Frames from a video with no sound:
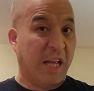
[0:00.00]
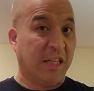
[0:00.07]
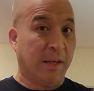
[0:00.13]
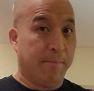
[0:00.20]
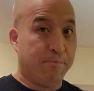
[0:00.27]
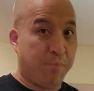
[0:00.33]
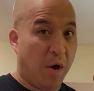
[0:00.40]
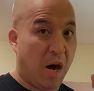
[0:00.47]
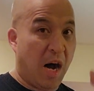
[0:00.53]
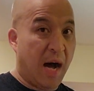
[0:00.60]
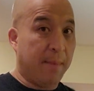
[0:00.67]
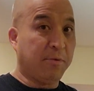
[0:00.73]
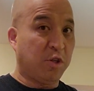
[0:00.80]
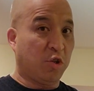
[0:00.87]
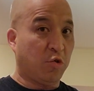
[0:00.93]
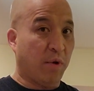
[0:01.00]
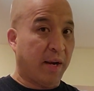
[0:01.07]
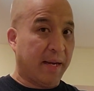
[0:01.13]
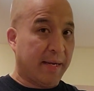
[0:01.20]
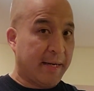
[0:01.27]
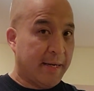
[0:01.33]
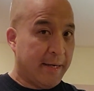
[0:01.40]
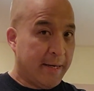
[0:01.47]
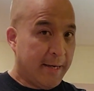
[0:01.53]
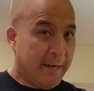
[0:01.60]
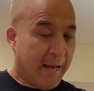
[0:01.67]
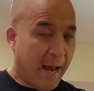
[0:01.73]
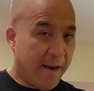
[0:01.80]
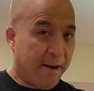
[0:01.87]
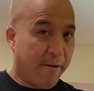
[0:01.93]
It's a palm strike,
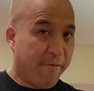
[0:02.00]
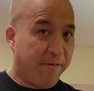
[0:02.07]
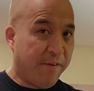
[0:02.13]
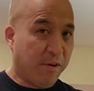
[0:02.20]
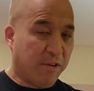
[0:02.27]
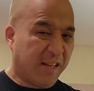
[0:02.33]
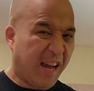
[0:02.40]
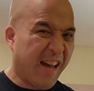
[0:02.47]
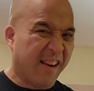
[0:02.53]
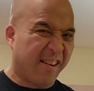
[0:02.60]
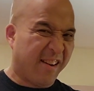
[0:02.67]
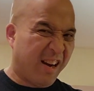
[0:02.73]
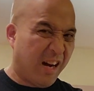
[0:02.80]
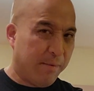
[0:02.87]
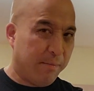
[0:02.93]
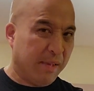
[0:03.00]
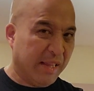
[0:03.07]
and then the fingers kind of come